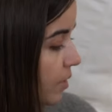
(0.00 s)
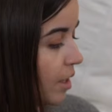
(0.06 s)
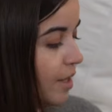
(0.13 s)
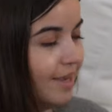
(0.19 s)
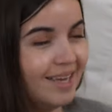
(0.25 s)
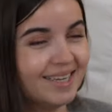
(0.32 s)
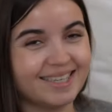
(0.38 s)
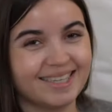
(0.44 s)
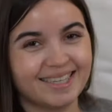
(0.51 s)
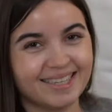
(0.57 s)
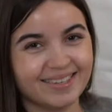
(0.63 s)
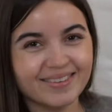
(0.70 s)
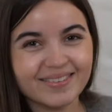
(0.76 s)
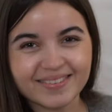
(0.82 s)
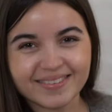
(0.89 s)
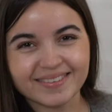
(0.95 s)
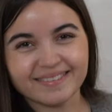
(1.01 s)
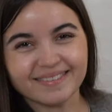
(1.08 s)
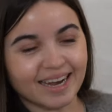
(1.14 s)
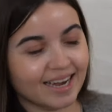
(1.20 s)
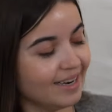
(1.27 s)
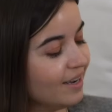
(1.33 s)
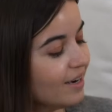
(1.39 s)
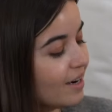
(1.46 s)
Yes, ooh,
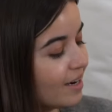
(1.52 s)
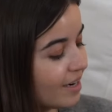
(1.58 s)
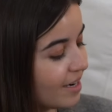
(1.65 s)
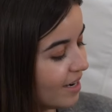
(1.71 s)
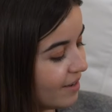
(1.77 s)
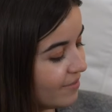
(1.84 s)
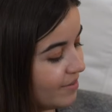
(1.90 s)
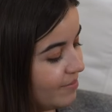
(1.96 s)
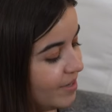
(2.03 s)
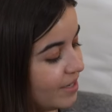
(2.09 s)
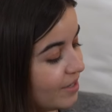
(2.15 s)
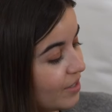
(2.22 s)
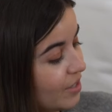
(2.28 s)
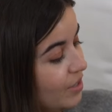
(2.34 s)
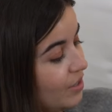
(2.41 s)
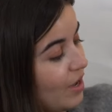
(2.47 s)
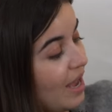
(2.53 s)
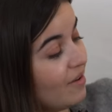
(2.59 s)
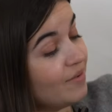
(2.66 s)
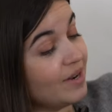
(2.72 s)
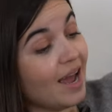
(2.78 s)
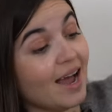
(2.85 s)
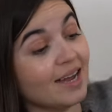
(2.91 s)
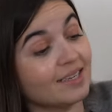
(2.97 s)
I know you're gonna love it because I've
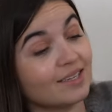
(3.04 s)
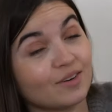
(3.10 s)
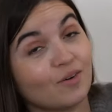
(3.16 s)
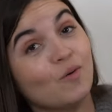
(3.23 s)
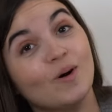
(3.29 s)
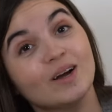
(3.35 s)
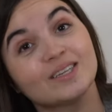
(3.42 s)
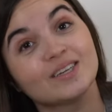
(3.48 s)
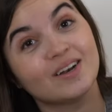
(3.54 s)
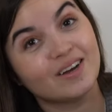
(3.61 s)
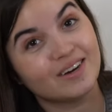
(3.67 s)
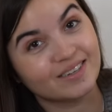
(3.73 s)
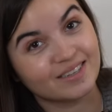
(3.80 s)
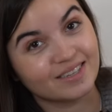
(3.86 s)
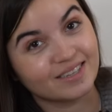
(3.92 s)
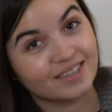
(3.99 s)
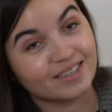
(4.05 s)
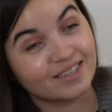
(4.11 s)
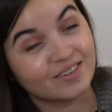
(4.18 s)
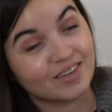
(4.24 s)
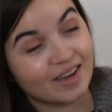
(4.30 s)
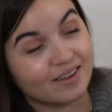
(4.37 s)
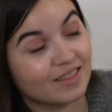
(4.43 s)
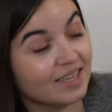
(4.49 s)
been asked quite a lot
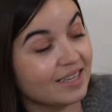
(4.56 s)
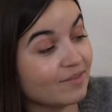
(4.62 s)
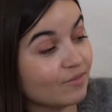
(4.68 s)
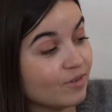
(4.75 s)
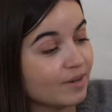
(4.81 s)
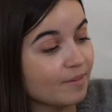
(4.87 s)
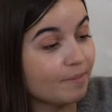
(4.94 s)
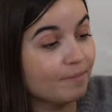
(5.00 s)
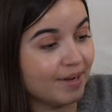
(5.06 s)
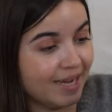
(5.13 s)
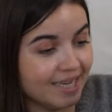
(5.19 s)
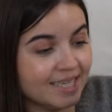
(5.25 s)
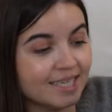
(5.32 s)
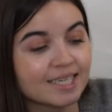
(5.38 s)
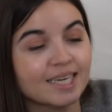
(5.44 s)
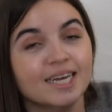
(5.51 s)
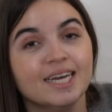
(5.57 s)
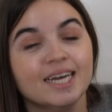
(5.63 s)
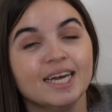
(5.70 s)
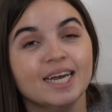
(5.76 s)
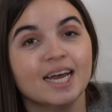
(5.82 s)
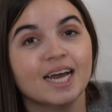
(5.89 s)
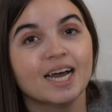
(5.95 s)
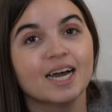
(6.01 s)
to have this one back.
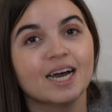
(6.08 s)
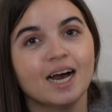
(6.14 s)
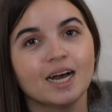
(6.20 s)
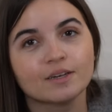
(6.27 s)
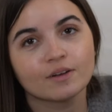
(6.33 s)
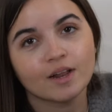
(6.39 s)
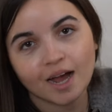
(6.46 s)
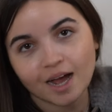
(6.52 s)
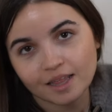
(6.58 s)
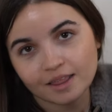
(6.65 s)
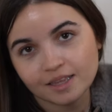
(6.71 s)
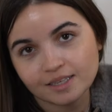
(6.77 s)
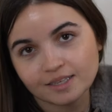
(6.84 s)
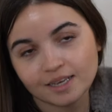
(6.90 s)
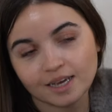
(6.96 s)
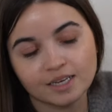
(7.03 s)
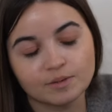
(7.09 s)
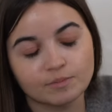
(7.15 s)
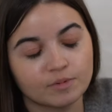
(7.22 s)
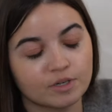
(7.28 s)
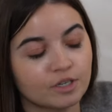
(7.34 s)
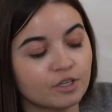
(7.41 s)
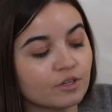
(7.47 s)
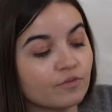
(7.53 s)
I don't have this size
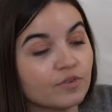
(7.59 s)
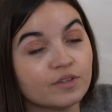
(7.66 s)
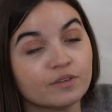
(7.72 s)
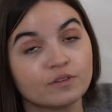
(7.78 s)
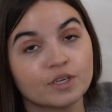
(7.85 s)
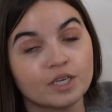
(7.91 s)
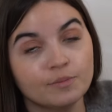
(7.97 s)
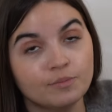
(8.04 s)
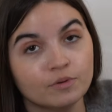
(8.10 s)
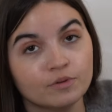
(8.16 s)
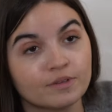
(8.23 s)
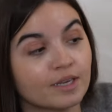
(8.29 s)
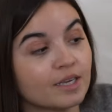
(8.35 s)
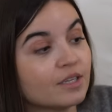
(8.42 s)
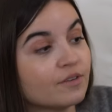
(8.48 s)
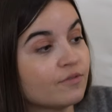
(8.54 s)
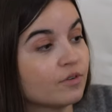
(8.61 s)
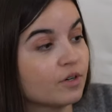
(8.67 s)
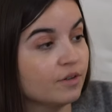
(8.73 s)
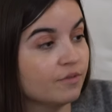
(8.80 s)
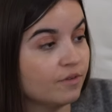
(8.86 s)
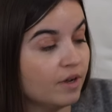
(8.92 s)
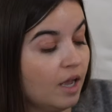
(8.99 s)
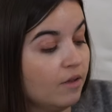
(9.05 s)
much, so this is a Keeple size
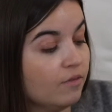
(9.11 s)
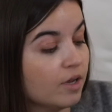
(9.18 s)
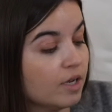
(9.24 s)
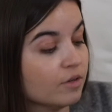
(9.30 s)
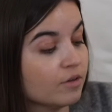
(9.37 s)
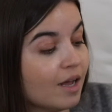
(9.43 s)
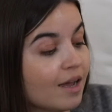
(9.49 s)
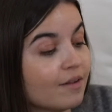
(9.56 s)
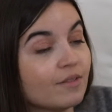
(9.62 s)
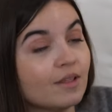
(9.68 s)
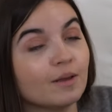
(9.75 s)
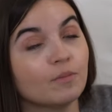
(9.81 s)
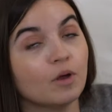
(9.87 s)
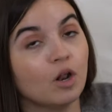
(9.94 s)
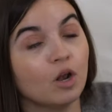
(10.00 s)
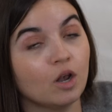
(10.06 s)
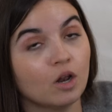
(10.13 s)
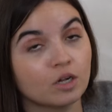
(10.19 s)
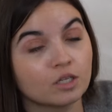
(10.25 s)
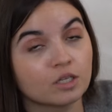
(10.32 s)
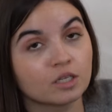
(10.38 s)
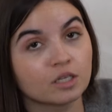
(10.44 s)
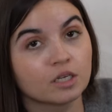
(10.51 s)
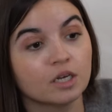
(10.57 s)
45. I don't have them a
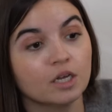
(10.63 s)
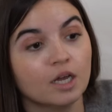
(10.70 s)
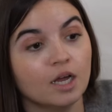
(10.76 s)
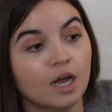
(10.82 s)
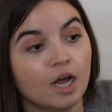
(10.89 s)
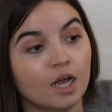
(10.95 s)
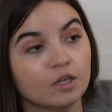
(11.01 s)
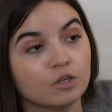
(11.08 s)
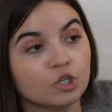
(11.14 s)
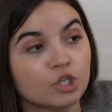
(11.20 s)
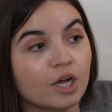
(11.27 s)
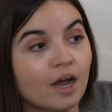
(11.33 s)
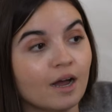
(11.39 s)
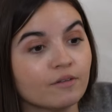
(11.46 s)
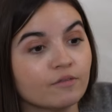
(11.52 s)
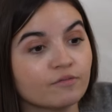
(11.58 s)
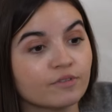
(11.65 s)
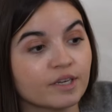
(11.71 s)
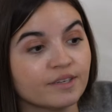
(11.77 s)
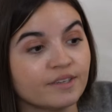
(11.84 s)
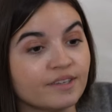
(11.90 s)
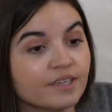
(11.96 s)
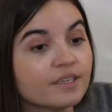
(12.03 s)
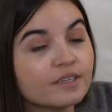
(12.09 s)
lot. I usually have
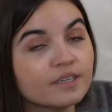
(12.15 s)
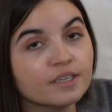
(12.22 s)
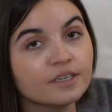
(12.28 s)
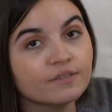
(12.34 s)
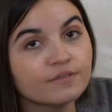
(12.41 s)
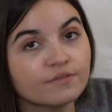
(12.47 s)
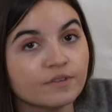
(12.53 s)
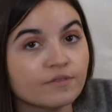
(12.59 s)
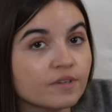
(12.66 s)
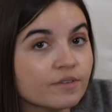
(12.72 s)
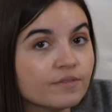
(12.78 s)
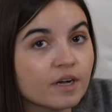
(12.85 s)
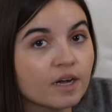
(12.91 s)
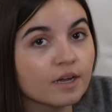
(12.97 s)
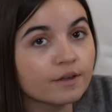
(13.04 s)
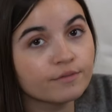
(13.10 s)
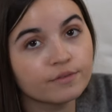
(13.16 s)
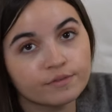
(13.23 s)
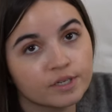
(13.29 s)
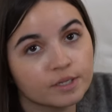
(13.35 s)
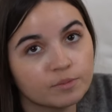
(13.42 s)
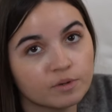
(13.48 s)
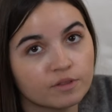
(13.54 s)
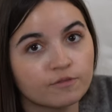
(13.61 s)
size 60, 55,
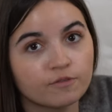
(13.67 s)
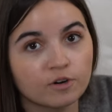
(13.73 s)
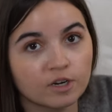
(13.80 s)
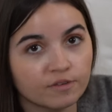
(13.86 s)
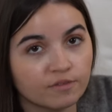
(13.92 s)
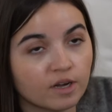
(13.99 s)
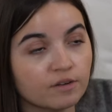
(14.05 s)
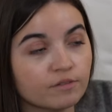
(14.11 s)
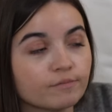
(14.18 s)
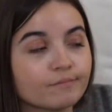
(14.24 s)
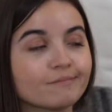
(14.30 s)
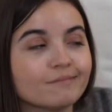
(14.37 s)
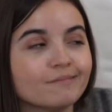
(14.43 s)
50, but 45,